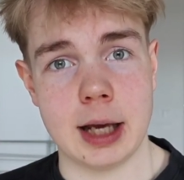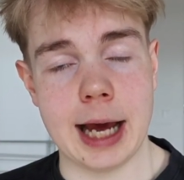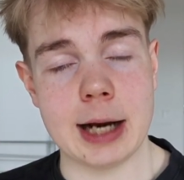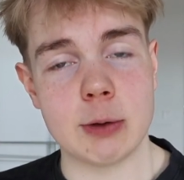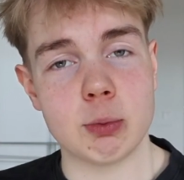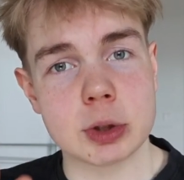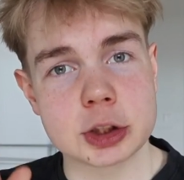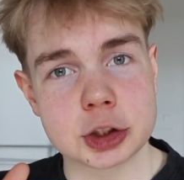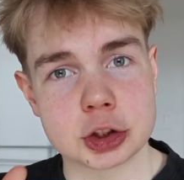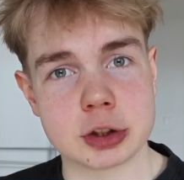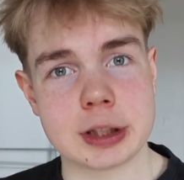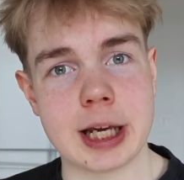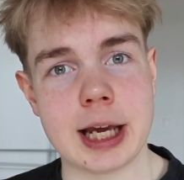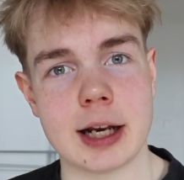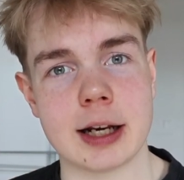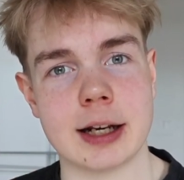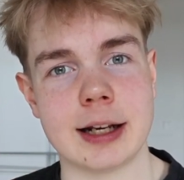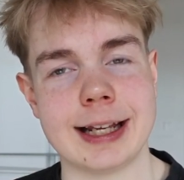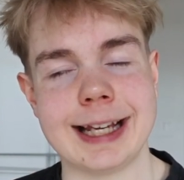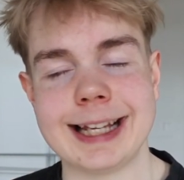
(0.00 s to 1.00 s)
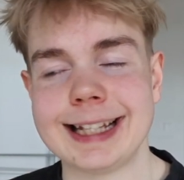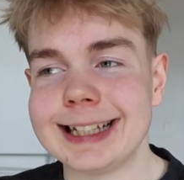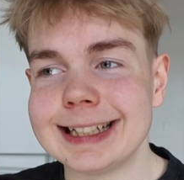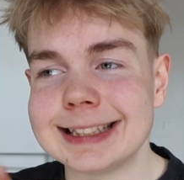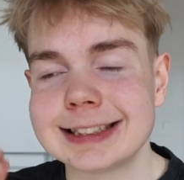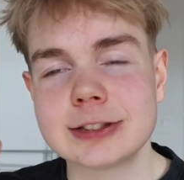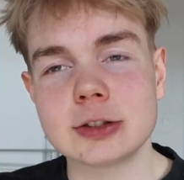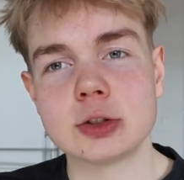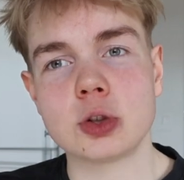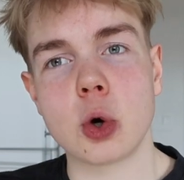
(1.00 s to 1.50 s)
And once again, it
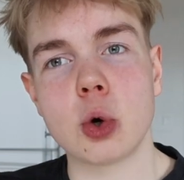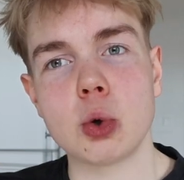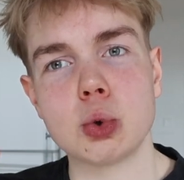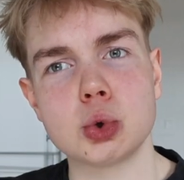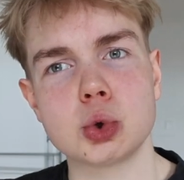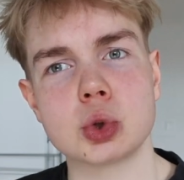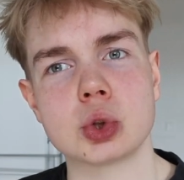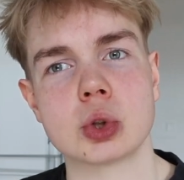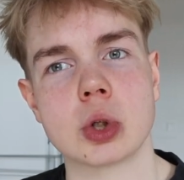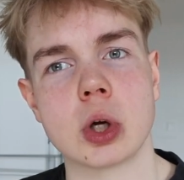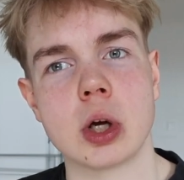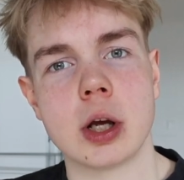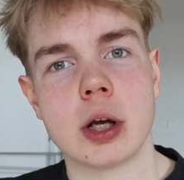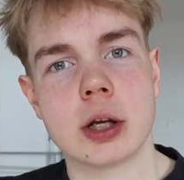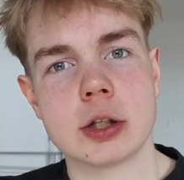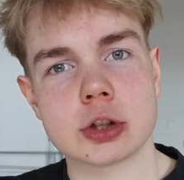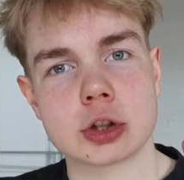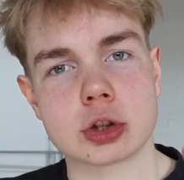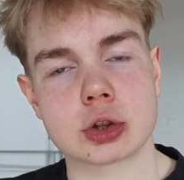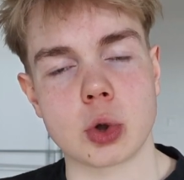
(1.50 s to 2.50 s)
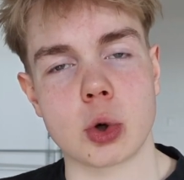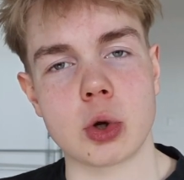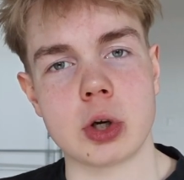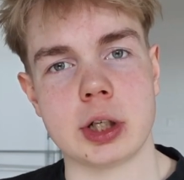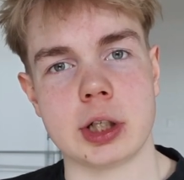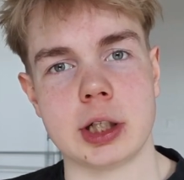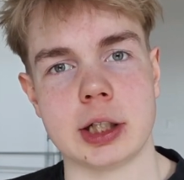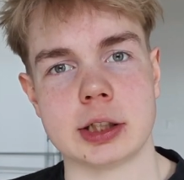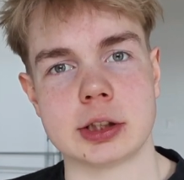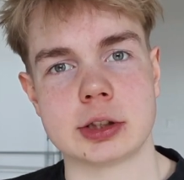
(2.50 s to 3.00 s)
is those
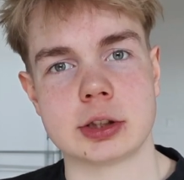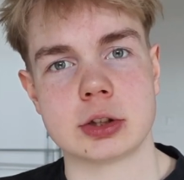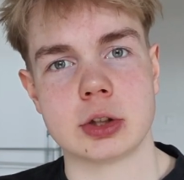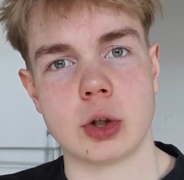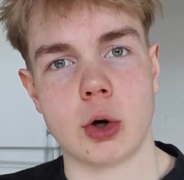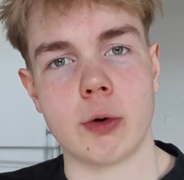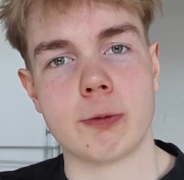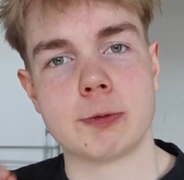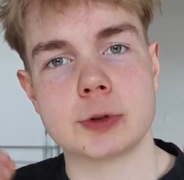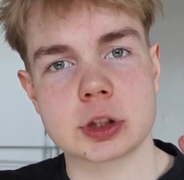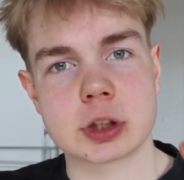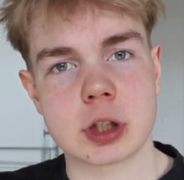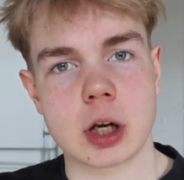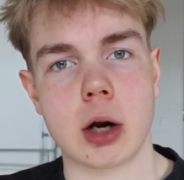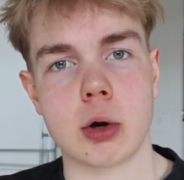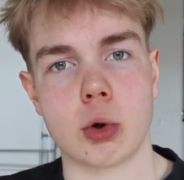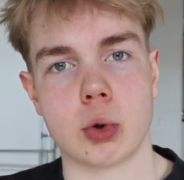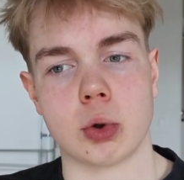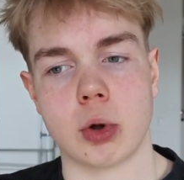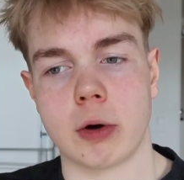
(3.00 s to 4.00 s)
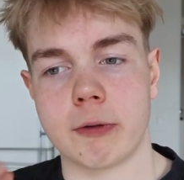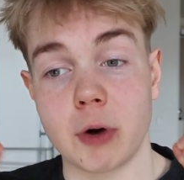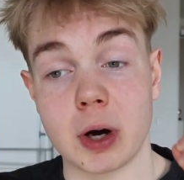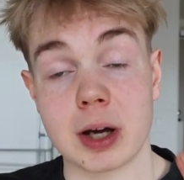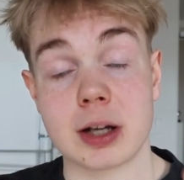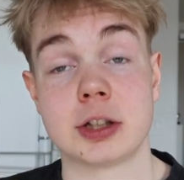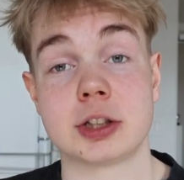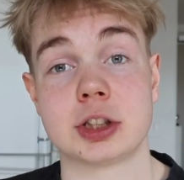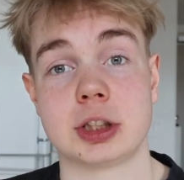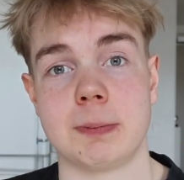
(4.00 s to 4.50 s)
stories of struggle, of
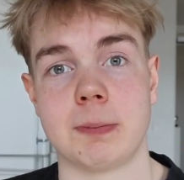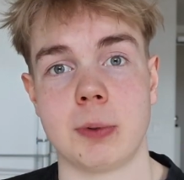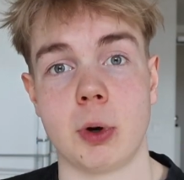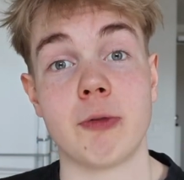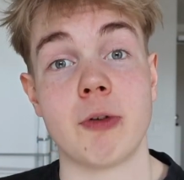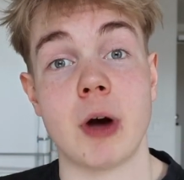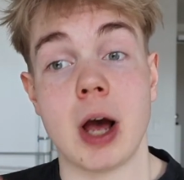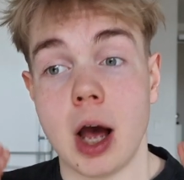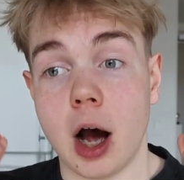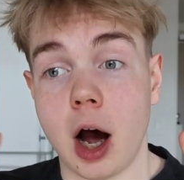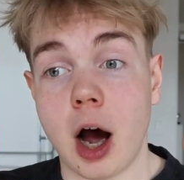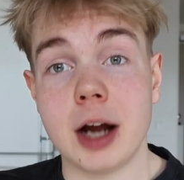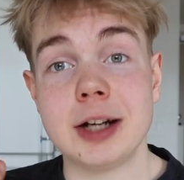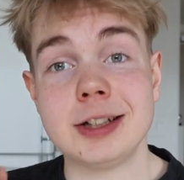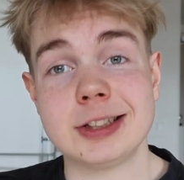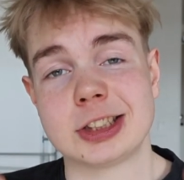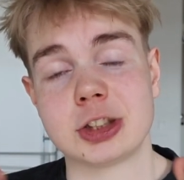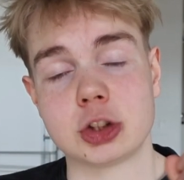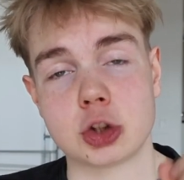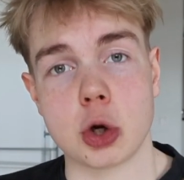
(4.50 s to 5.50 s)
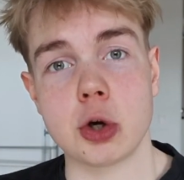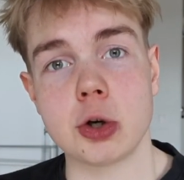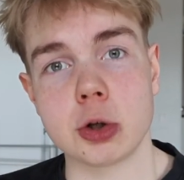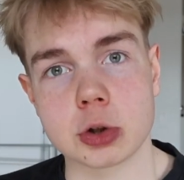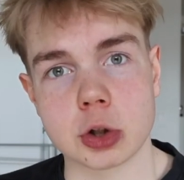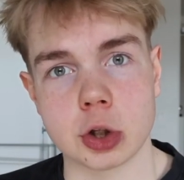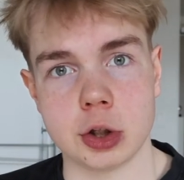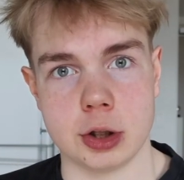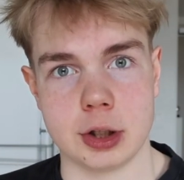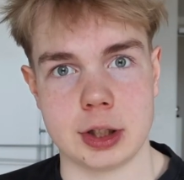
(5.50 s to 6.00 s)
hardship, of
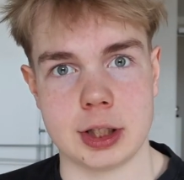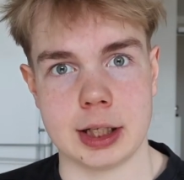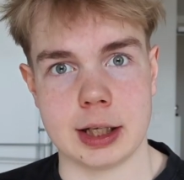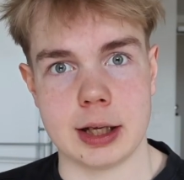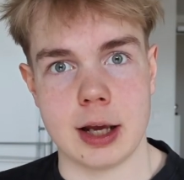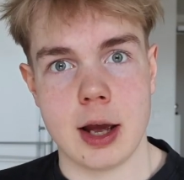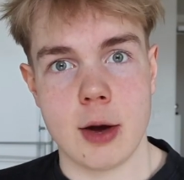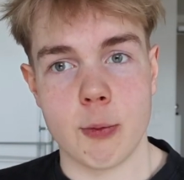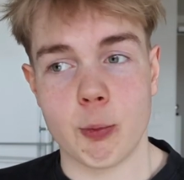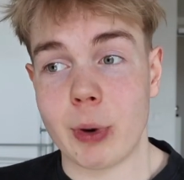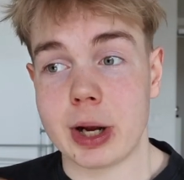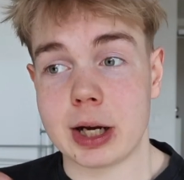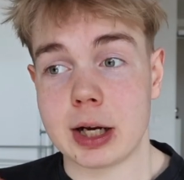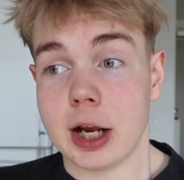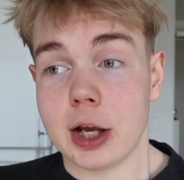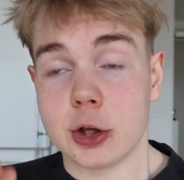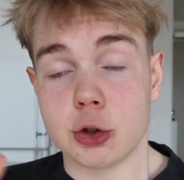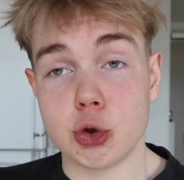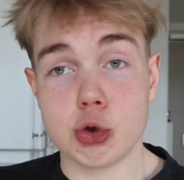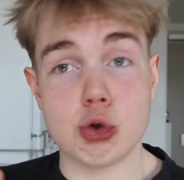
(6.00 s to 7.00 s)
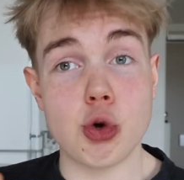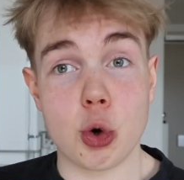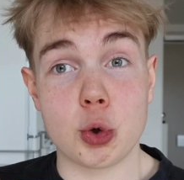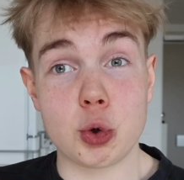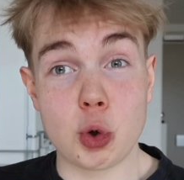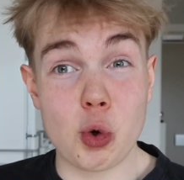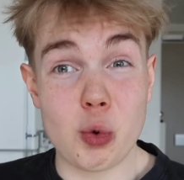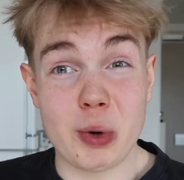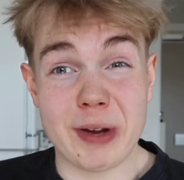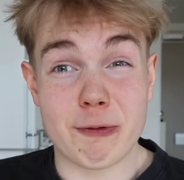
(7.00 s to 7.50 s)
uncertainty, where you don't
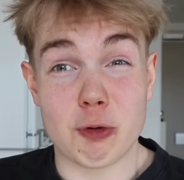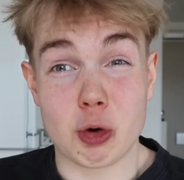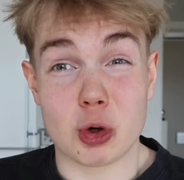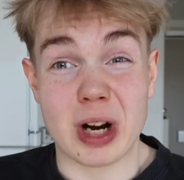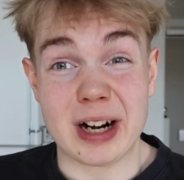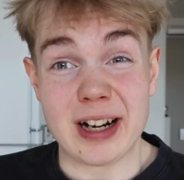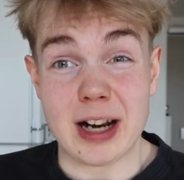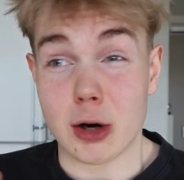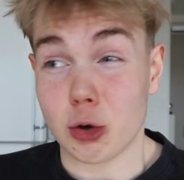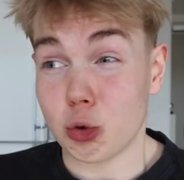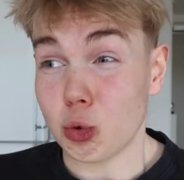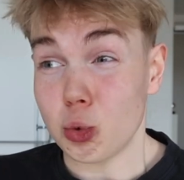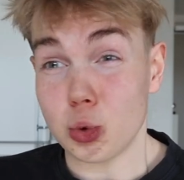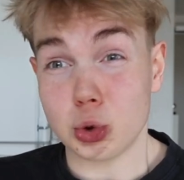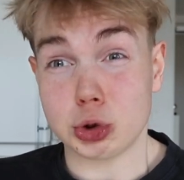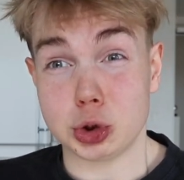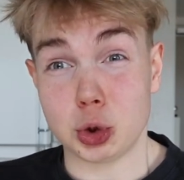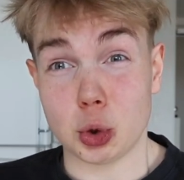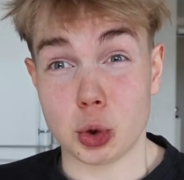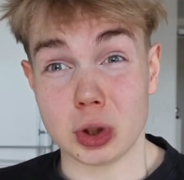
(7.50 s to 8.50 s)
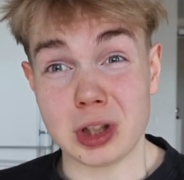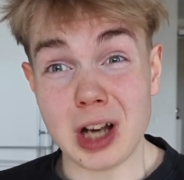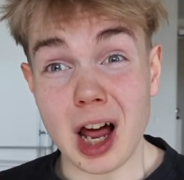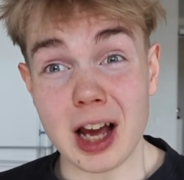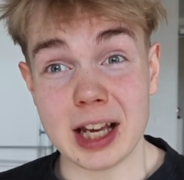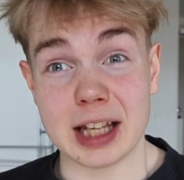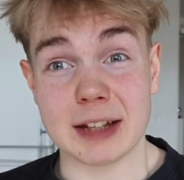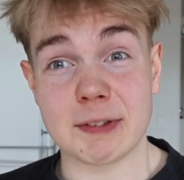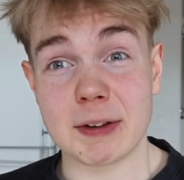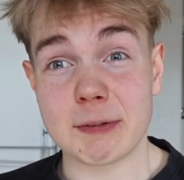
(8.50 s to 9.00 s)
know if you're gonna lose your
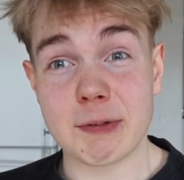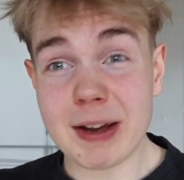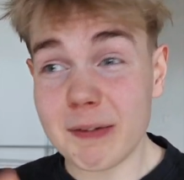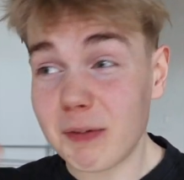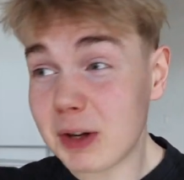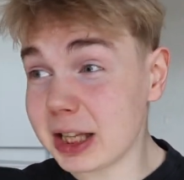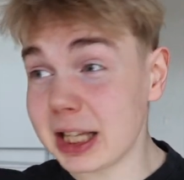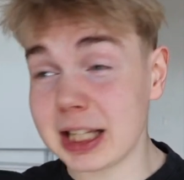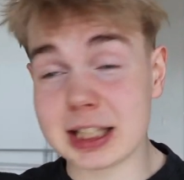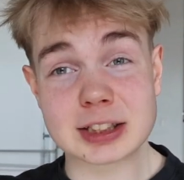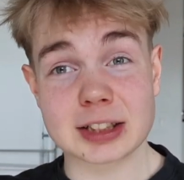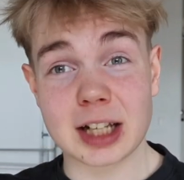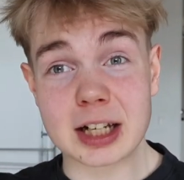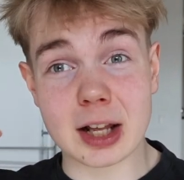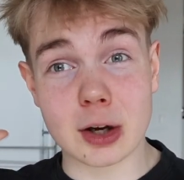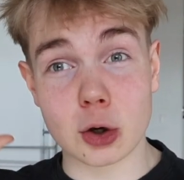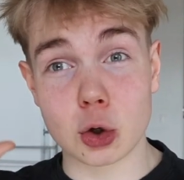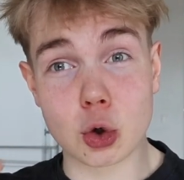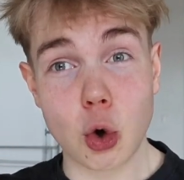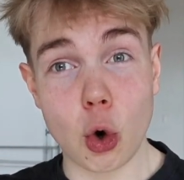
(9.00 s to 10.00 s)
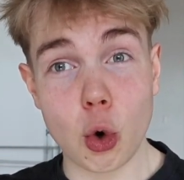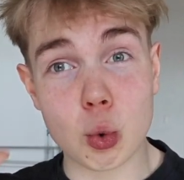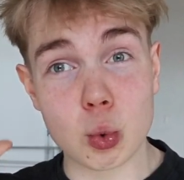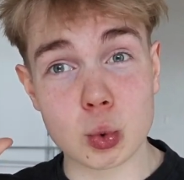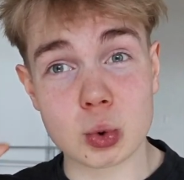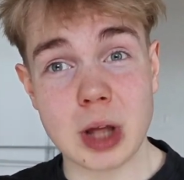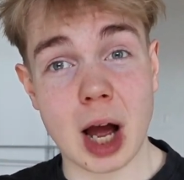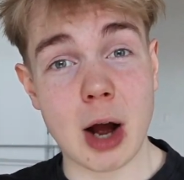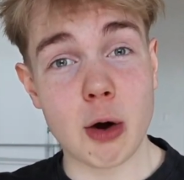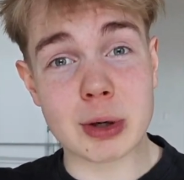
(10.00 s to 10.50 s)
life, if everything's gonna
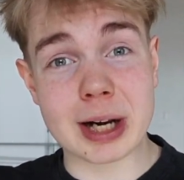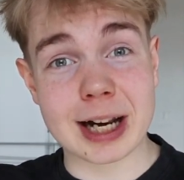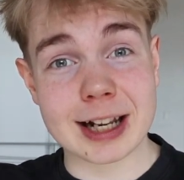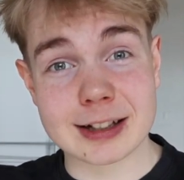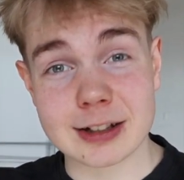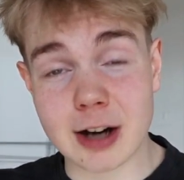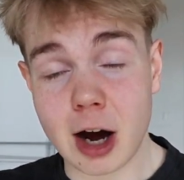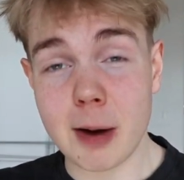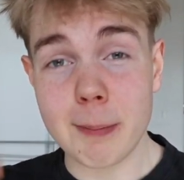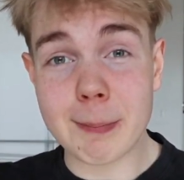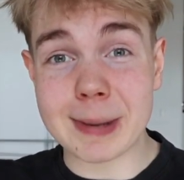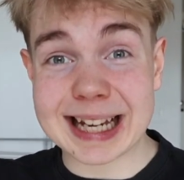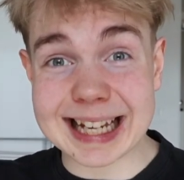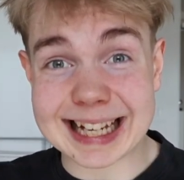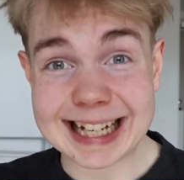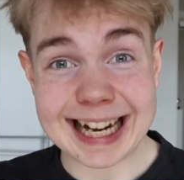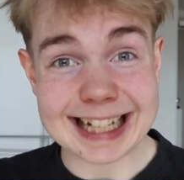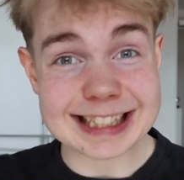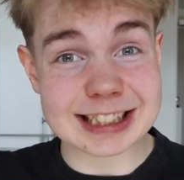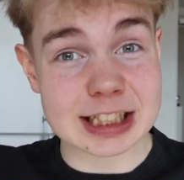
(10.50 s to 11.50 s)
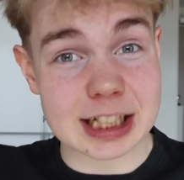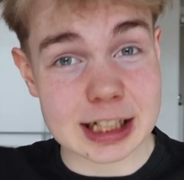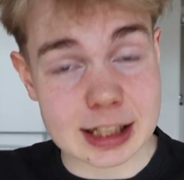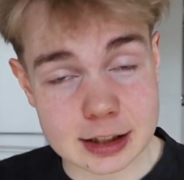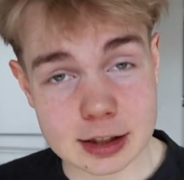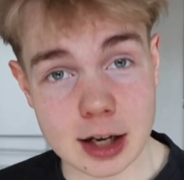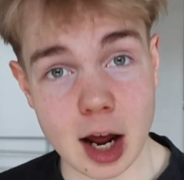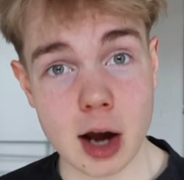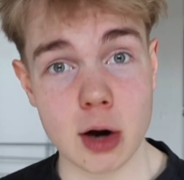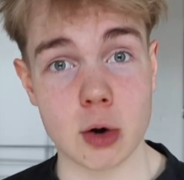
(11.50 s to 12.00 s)
go down and come
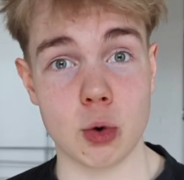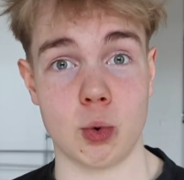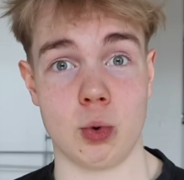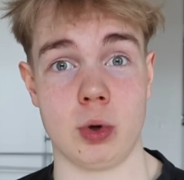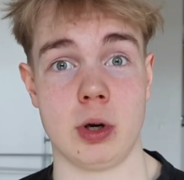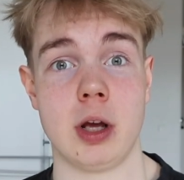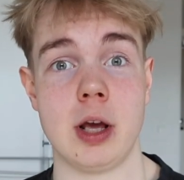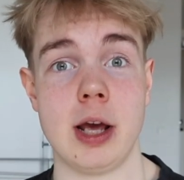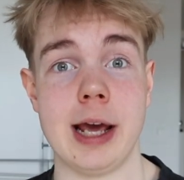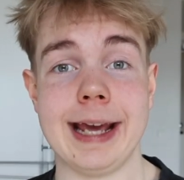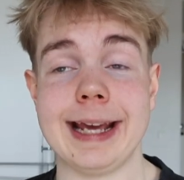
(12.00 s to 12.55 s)
crashing down.